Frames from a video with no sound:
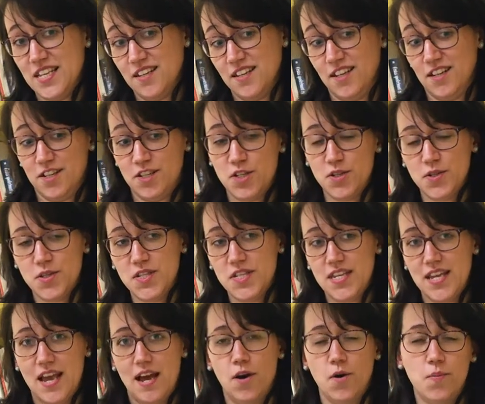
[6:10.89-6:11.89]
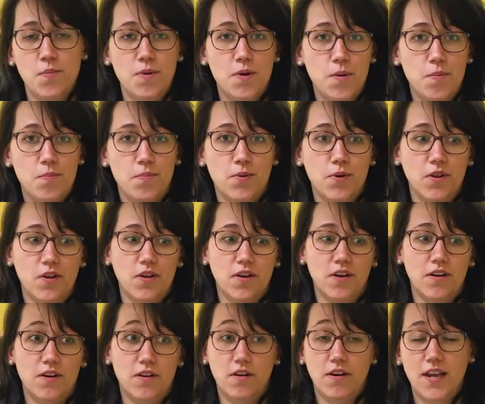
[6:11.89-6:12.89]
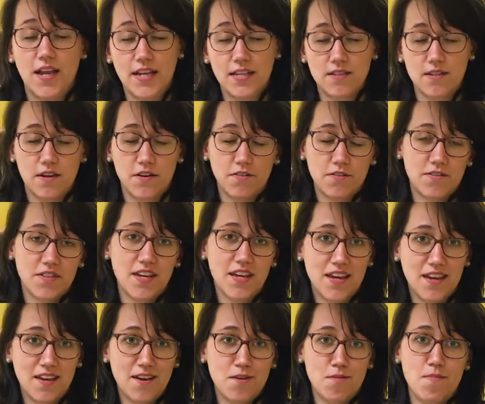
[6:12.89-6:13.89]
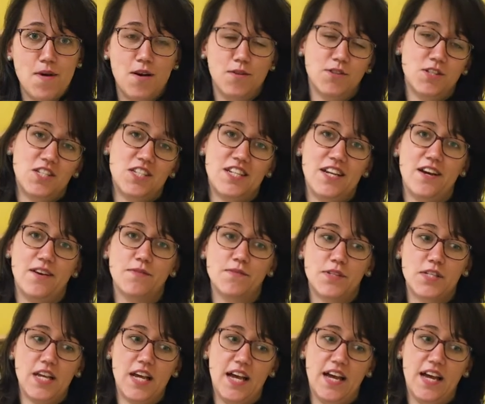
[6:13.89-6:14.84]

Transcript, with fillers: uh, to see how people or kids are thinking about stuffs